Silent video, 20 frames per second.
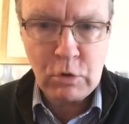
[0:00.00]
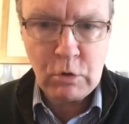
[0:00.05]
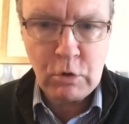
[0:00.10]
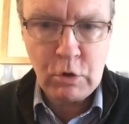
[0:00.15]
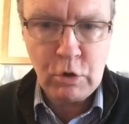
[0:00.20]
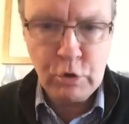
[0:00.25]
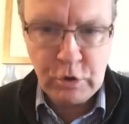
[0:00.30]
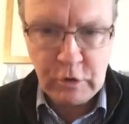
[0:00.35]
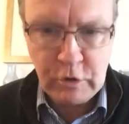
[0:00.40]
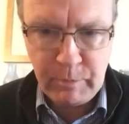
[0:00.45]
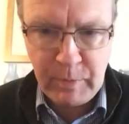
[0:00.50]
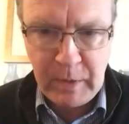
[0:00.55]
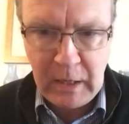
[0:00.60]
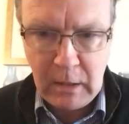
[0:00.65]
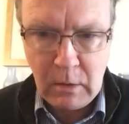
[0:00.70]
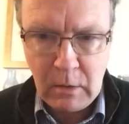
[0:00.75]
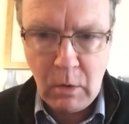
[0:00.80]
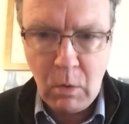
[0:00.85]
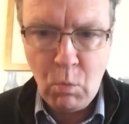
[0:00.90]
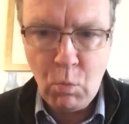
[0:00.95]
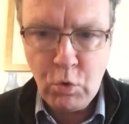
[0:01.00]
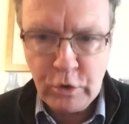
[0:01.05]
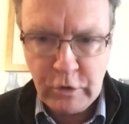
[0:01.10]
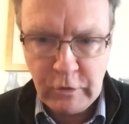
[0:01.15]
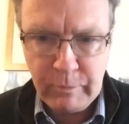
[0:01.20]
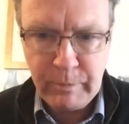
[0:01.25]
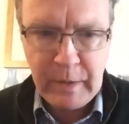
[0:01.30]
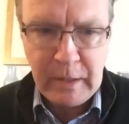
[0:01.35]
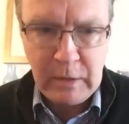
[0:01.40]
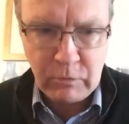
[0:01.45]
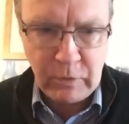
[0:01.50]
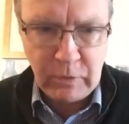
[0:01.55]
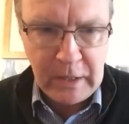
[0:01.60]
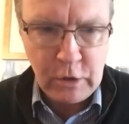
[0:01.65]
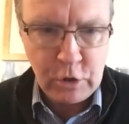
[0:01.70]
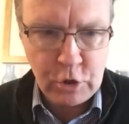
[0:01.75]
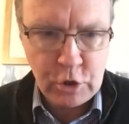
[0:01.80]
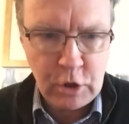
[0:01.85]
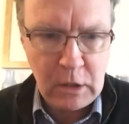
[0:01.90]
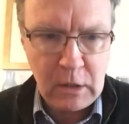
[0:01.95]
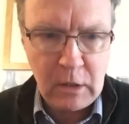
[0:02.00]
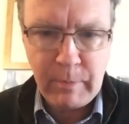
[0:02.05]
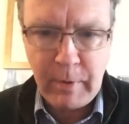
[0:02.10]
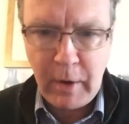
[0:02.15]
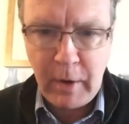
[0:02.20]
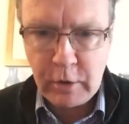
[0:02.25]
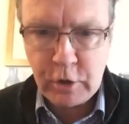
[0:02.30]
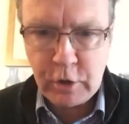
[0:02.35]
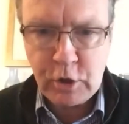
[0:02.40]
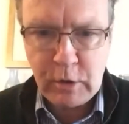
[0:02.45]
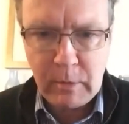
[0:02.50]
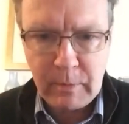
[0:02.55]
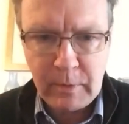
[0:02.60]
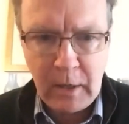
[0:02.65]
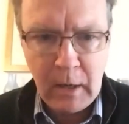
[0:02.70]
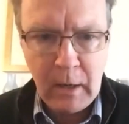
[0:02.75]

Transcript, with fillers: could have been, would have been reached in the Partnership